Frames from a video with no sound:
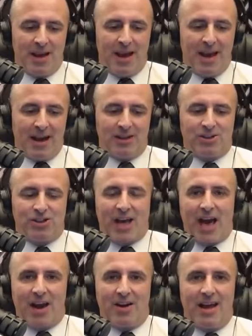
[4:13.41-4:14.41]
And on
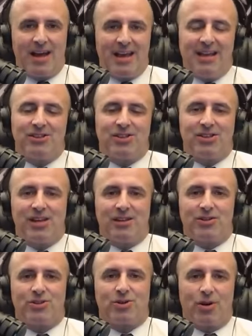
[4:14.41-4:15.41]
Saturday in
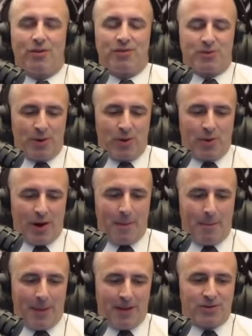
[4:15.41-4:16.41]
Selinsgrove Speedway in
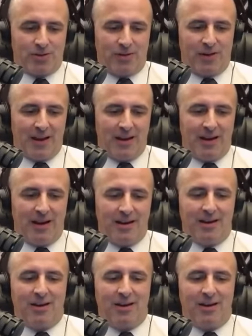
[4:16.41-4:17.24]
Pennsylvania,